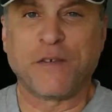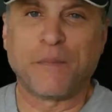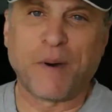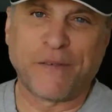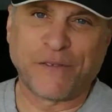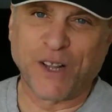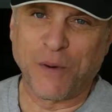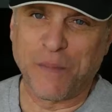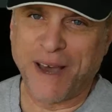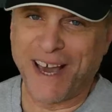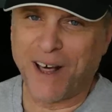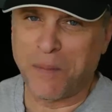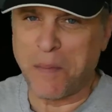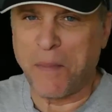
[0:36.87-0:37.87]
of Buffalo, my
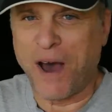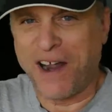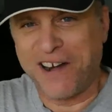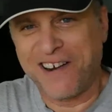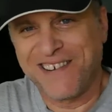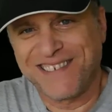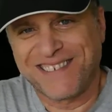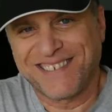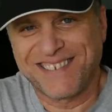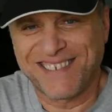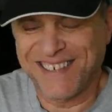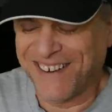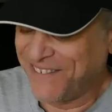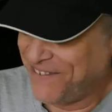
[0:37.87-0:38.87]
alma mater. So,